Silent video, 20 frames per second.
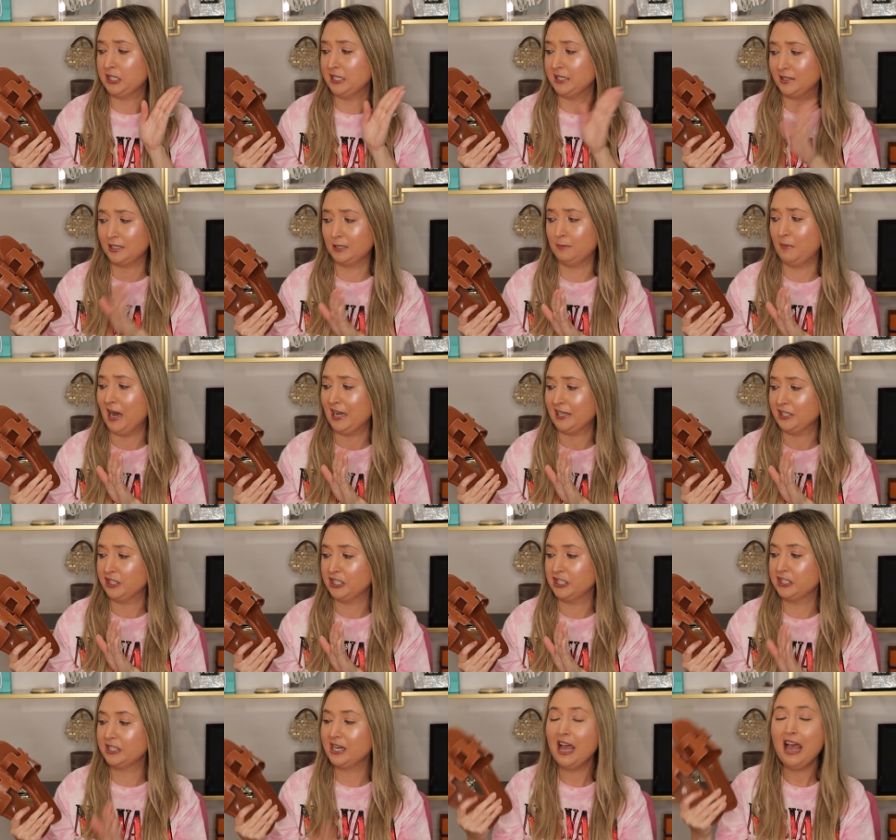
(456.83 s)

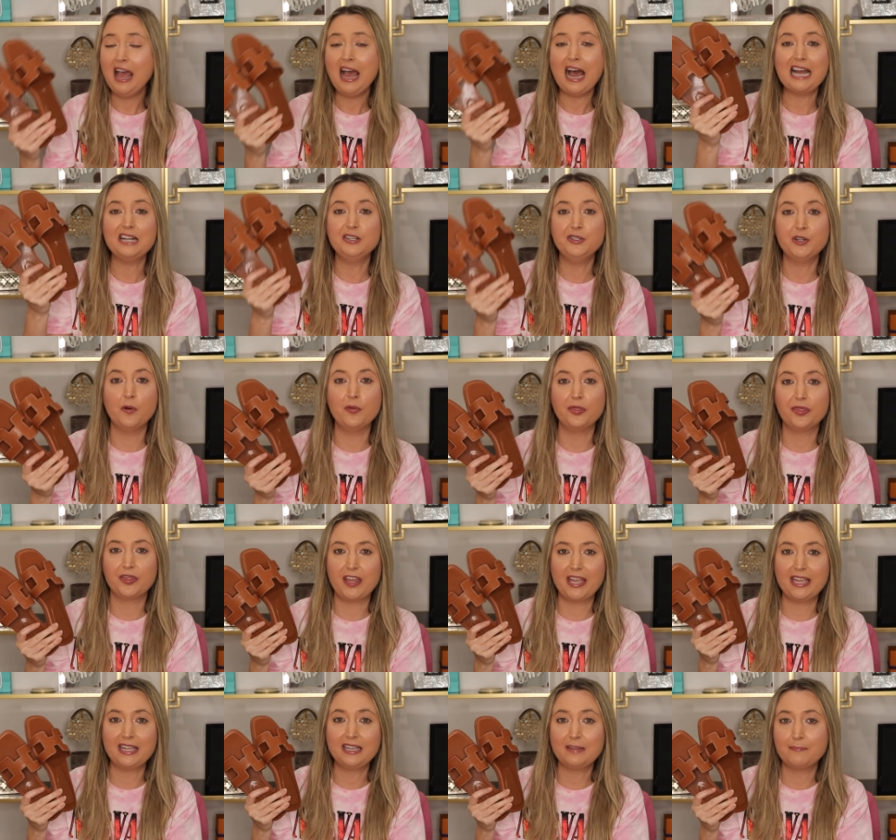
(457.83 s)
inspired. I don't
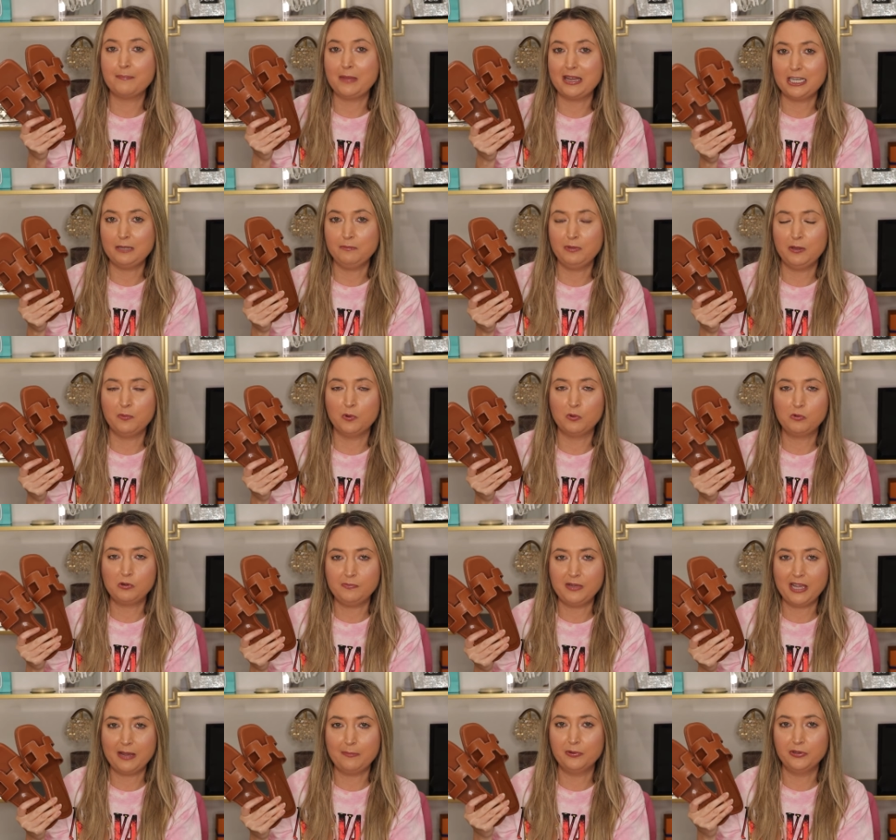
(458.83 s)
think many people would
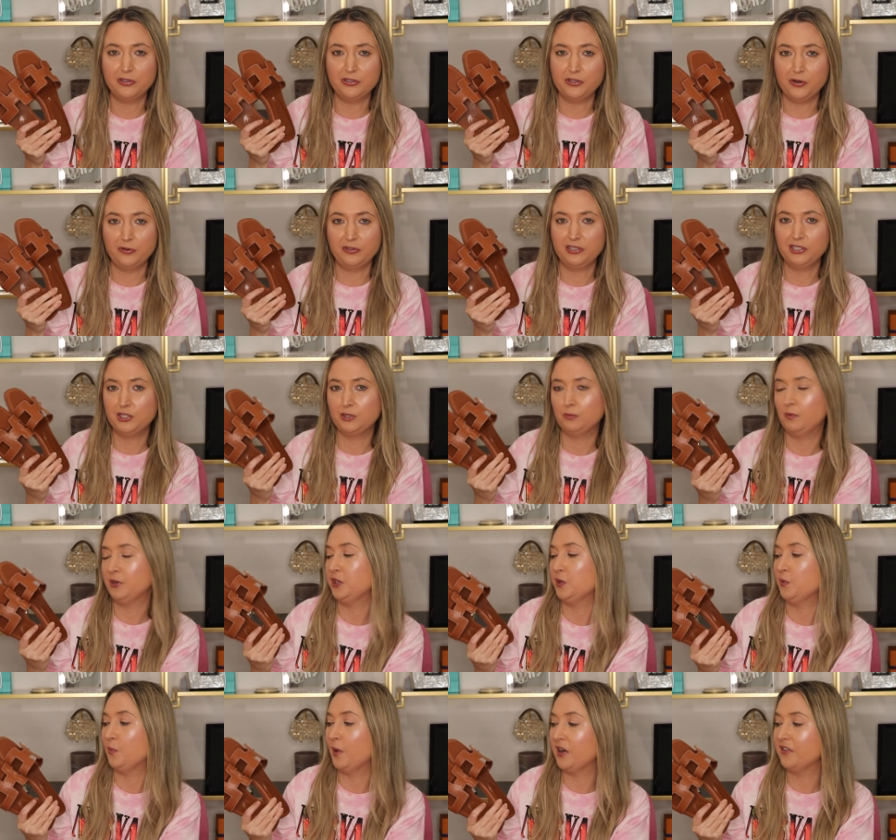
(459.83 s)
be able to notice
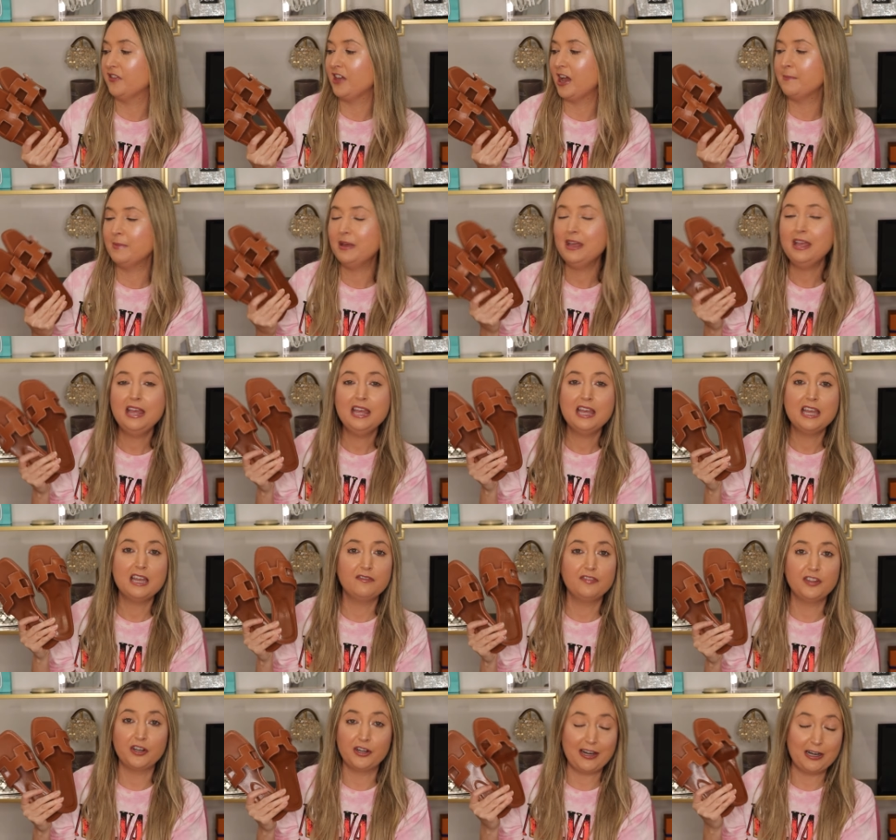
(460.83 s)
when you wear them
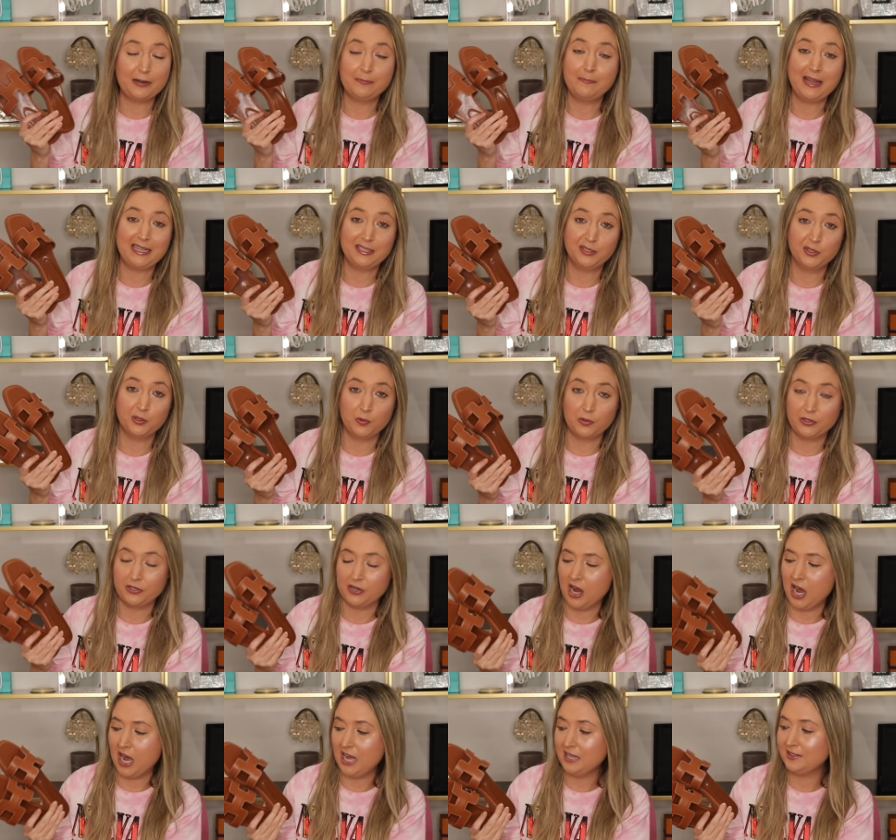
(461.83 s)
if they're Hermes or
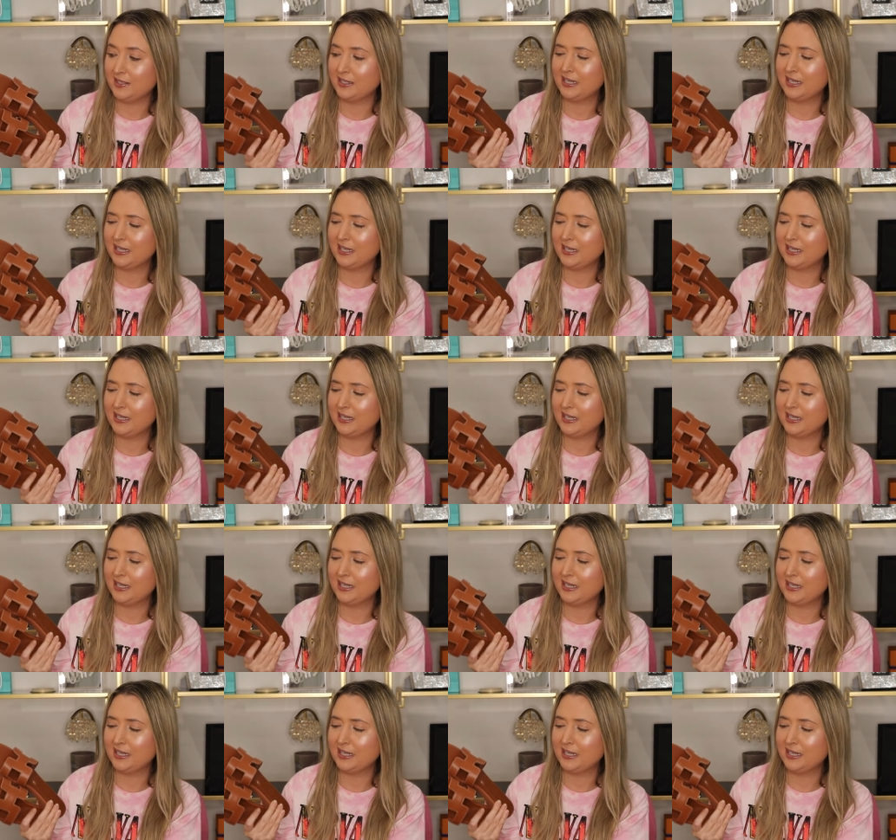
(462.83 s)
not.